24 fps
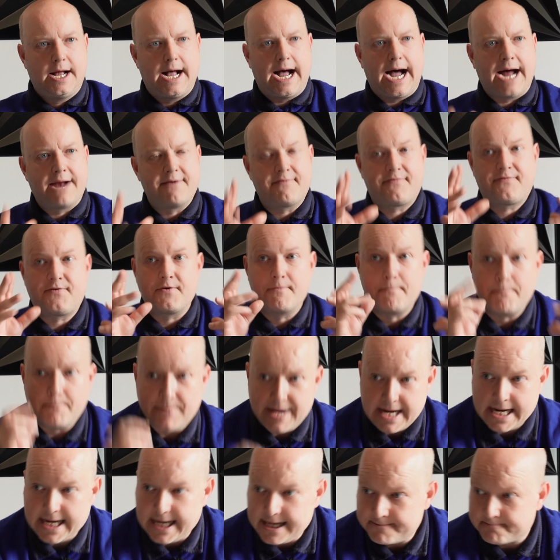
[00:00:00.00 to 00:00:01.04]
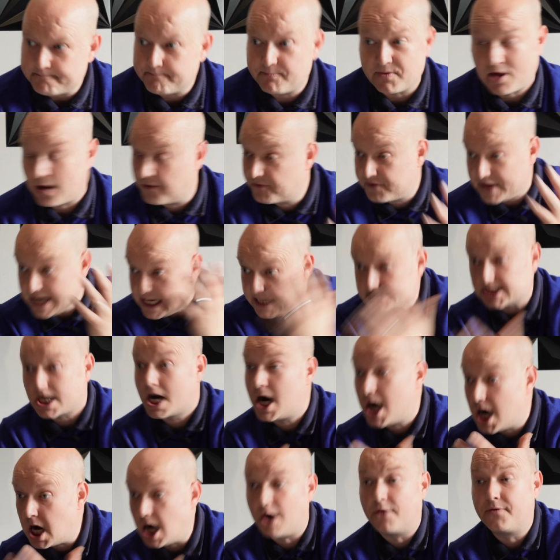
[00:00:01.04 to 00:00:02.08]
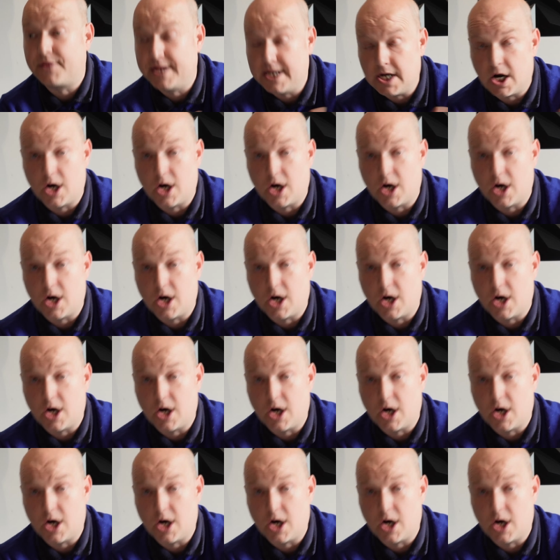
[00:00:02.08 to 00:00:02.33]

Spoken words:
And for me, these are the